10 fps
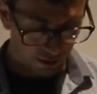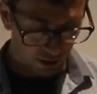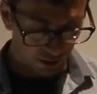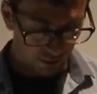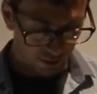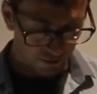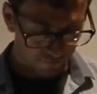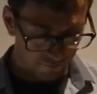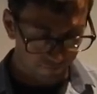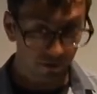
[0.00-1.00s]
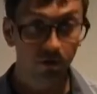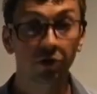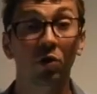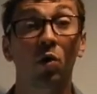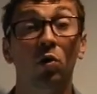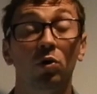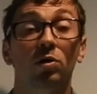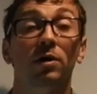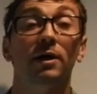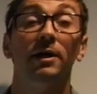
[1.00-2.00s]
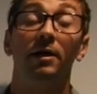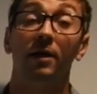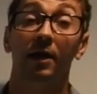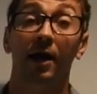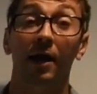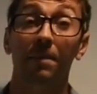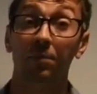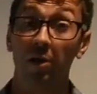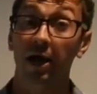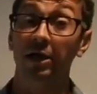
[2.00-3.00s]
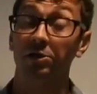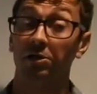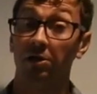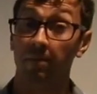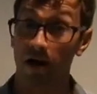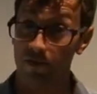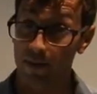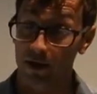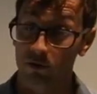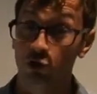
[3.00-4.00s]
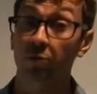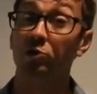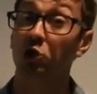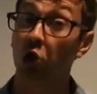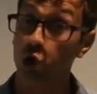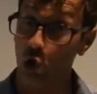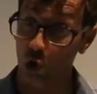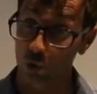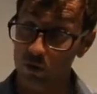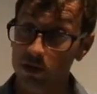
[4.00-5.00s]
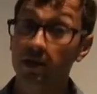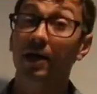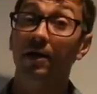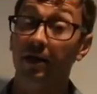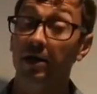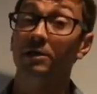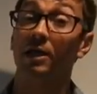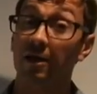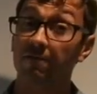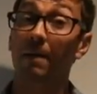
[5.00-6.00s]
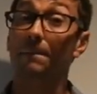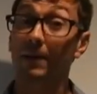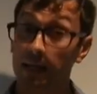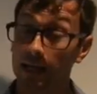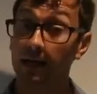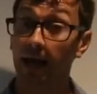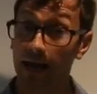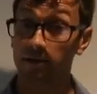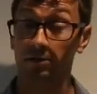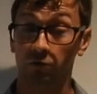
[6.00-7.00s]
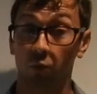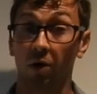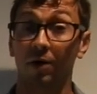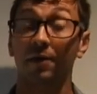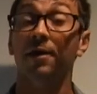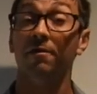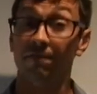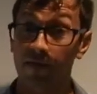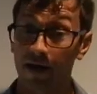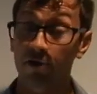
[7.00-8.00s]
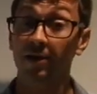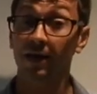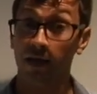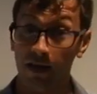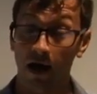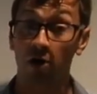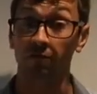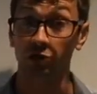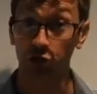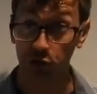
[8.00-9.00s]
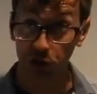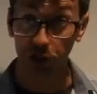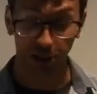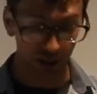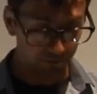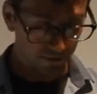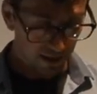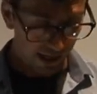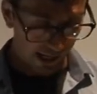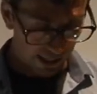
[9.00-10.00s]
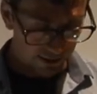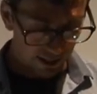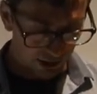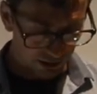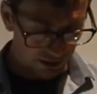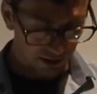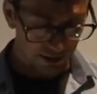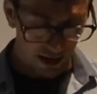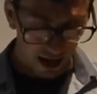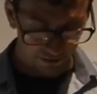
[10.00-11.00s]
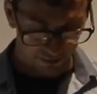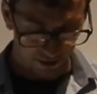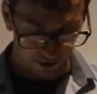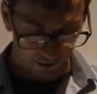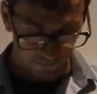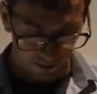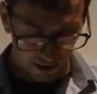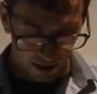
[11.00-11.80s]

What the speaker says: The filled-in hole implies the mathematical term is closed. That is, if I plug x as 1, the value that I get out of g is actually the dot there.